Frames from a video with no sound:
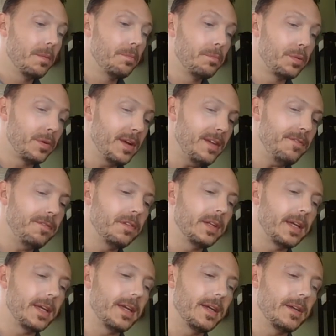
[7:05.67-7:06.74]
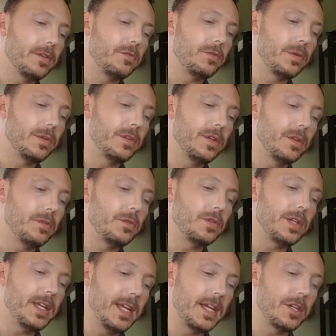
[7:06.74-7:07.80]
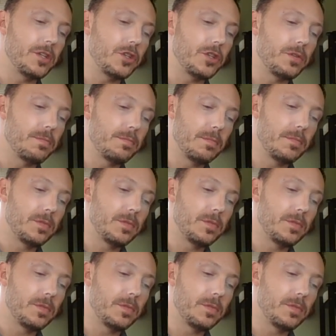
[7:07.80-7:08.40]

Briefly introduce each.